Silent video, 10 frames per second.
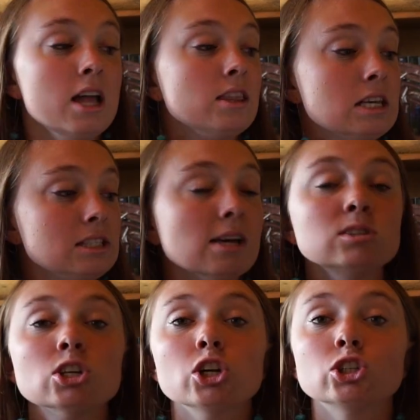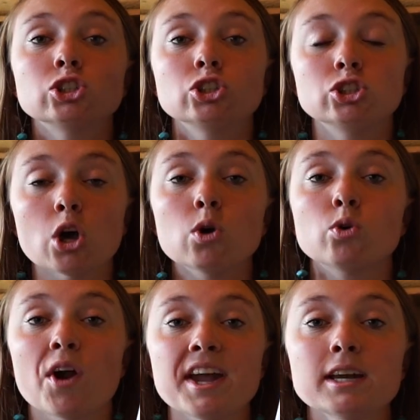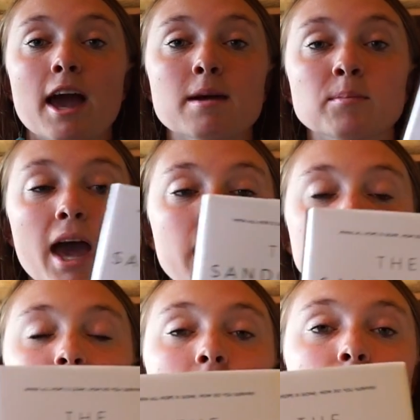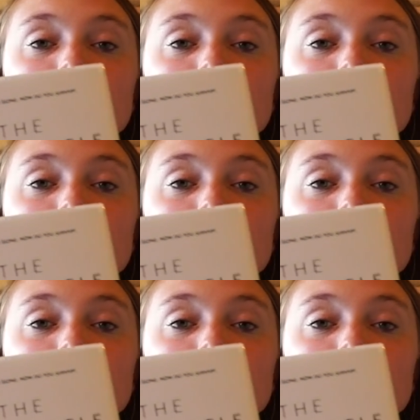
This sounds so great. I am kind of in love